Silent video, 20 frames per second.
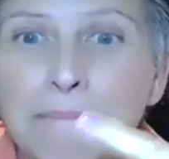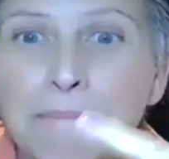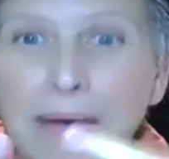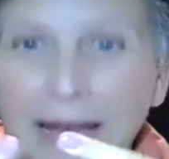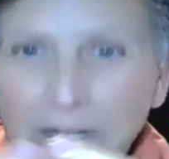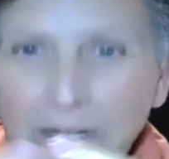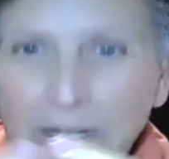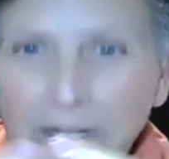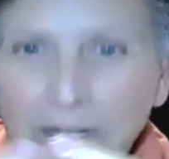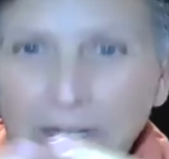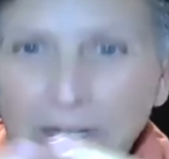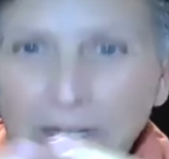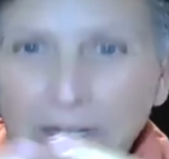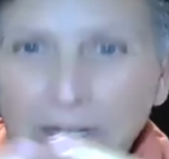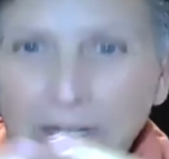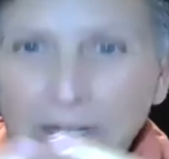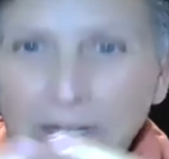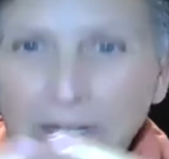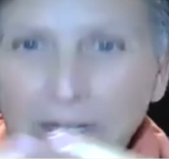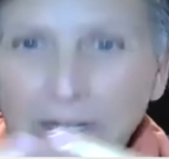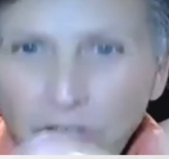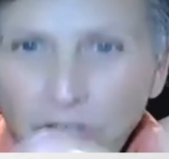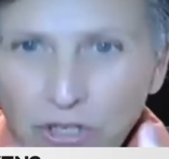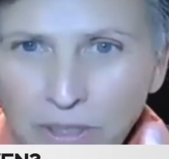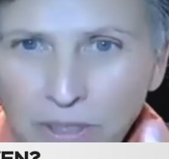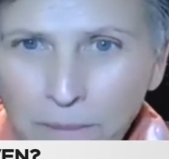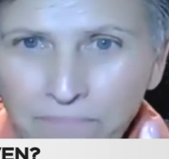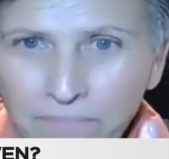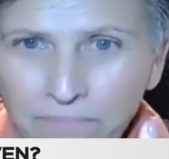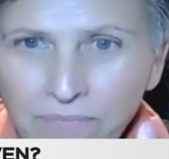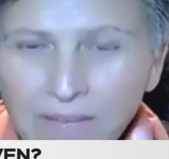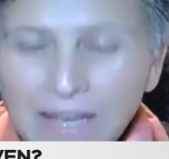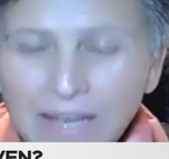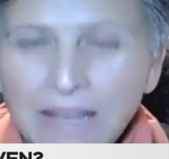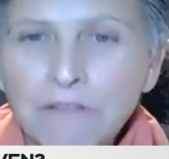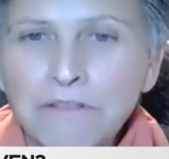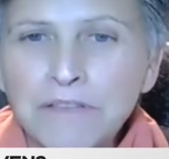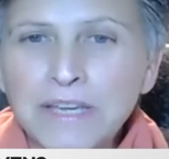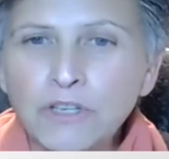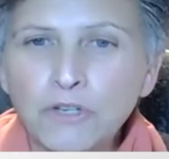These two have to do with
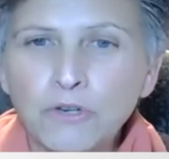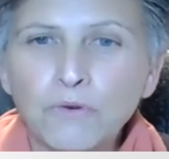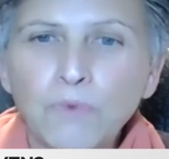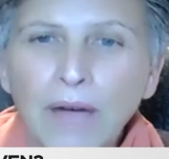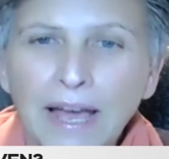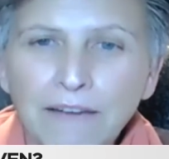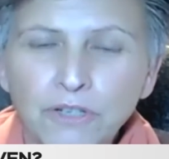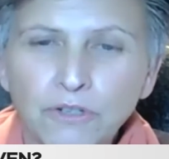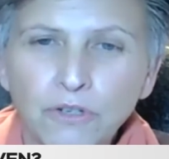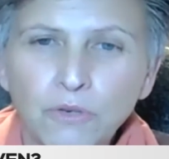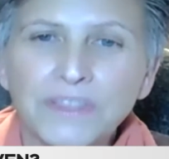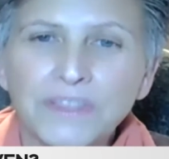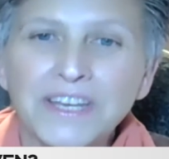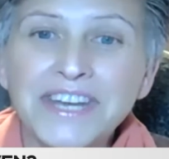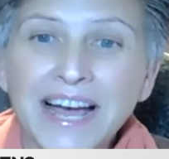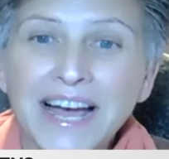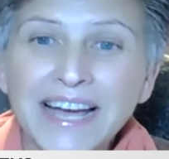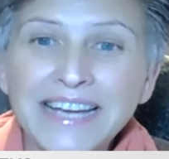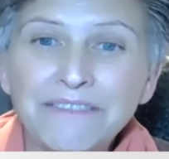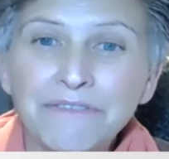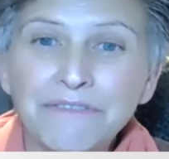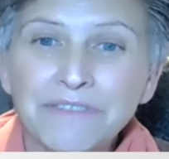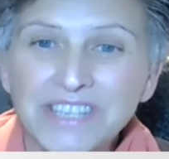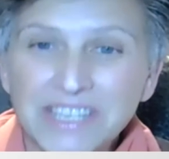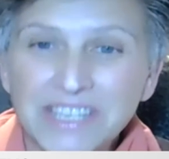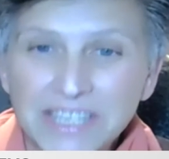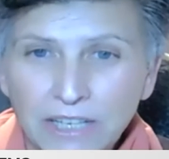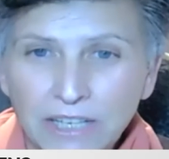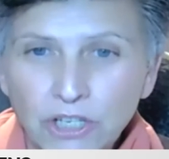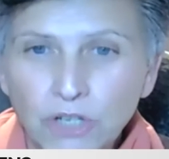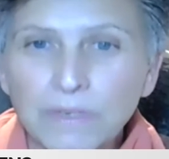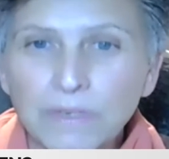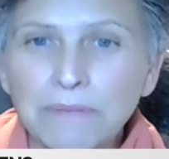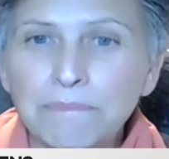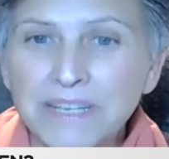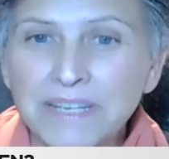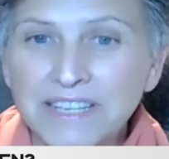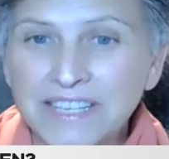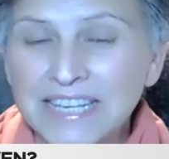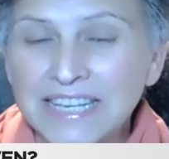the 9th century
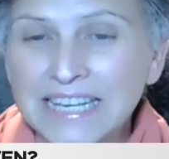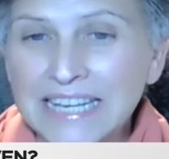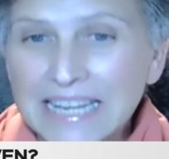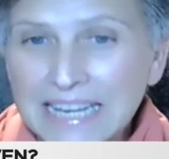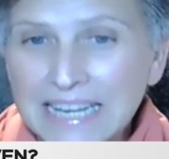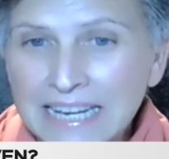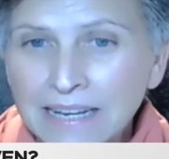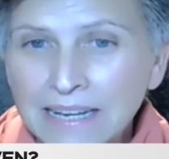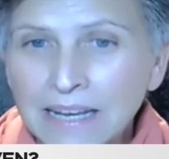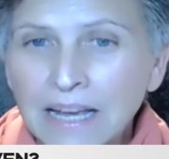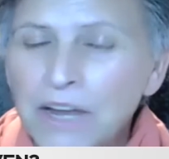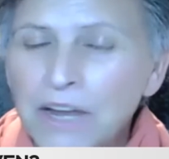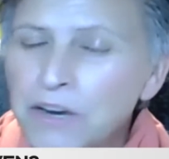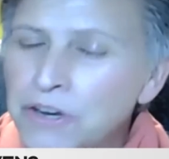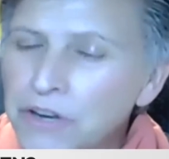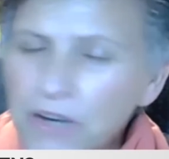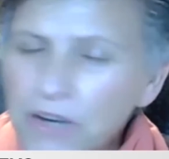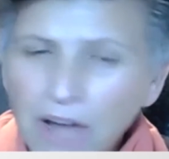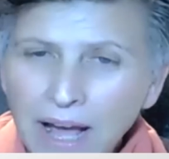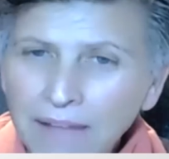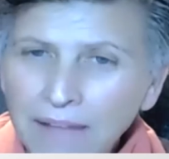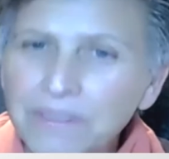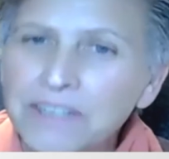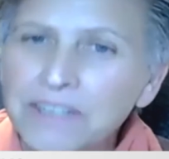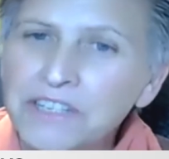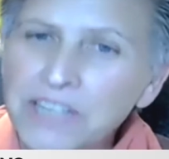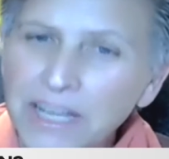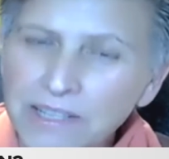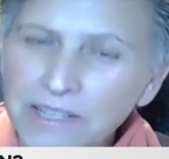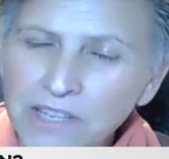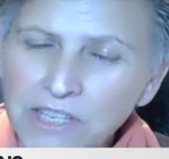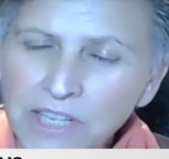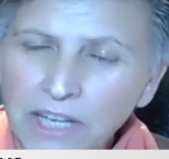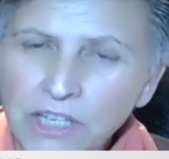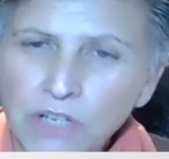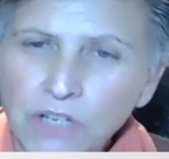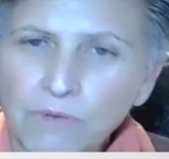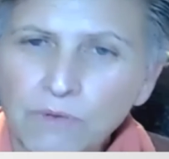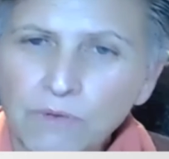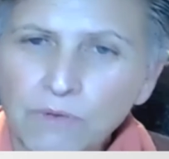BCE, not the 10th
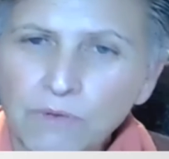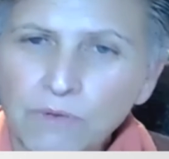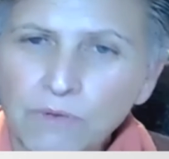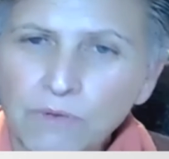century when